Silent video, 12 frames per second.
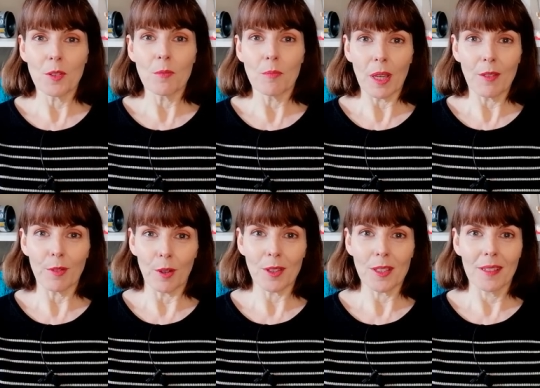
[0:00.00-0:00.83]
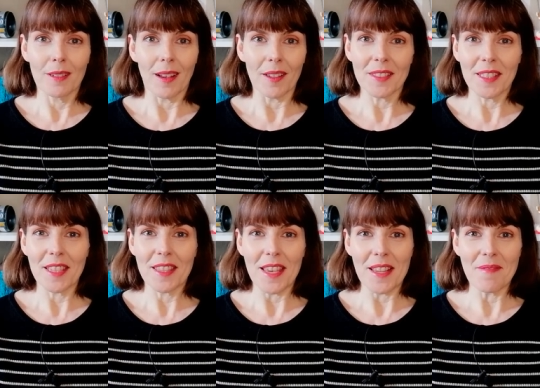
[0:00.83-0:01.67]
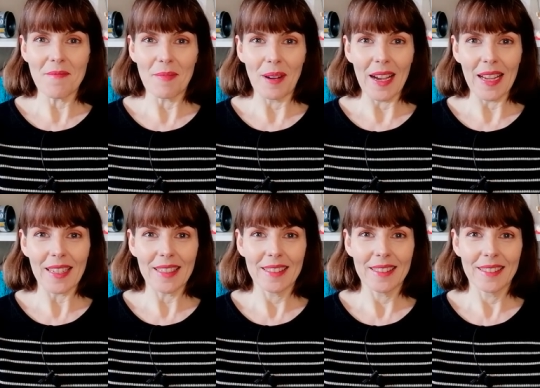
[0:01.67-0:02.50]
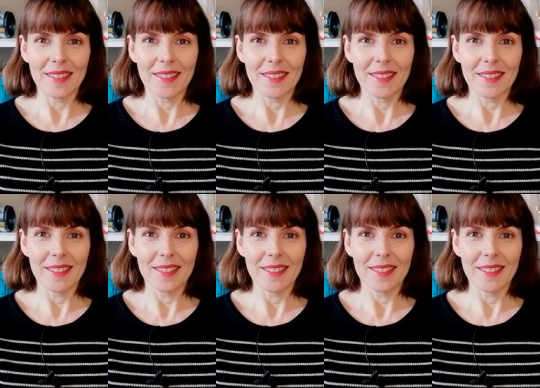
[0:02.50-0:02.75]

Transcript: to Bigfoot. I'll see you then. Bye.